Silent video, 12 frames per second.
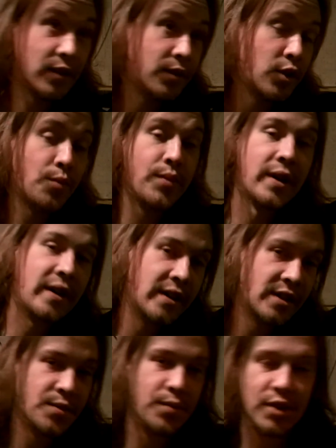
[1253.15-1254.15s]
Dome Perry
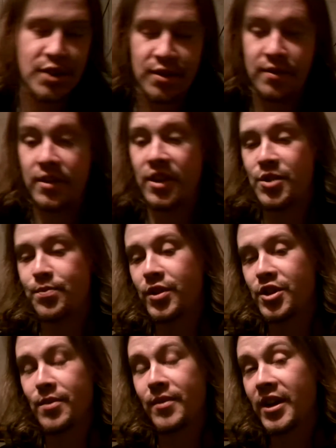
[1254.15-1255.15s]
does put
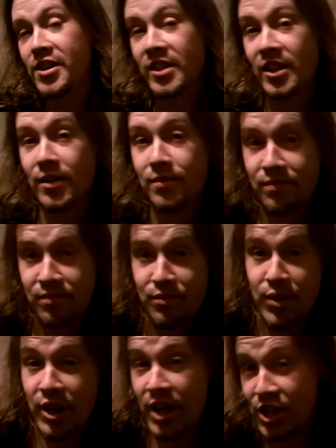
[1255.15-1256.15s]
some nice little
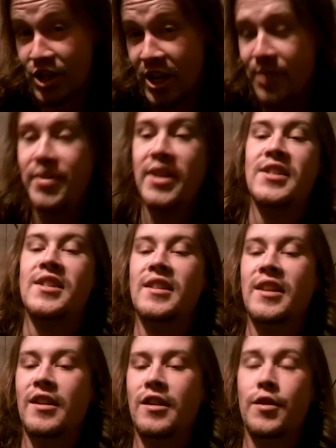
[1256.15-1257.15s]
percussion-y bits in
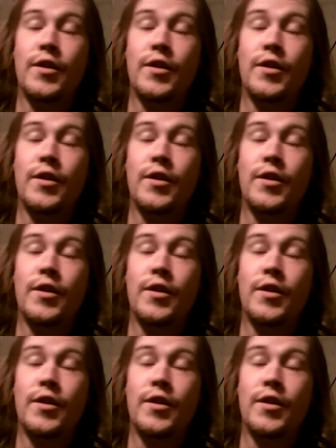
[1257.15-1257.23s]
there.